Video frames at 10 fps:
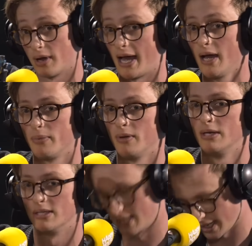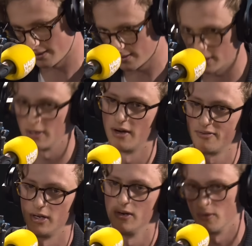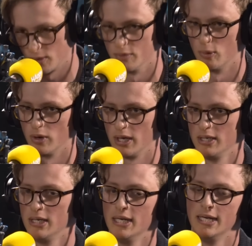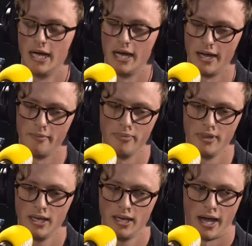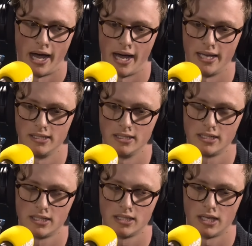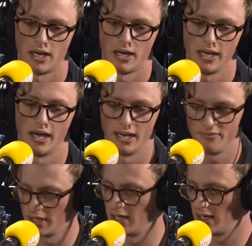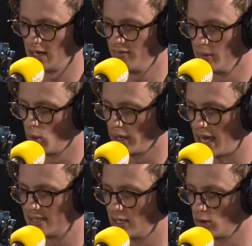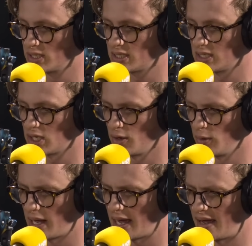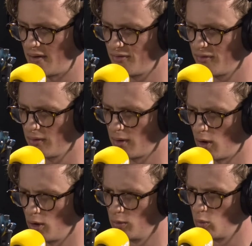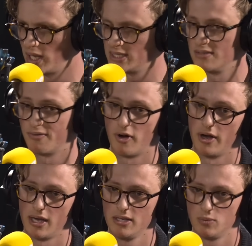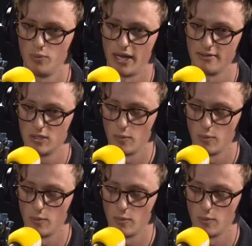cap to say good afternoon or good morning. Lived in a boarding house. And then so we'd have on Wednesdays and Fridays we had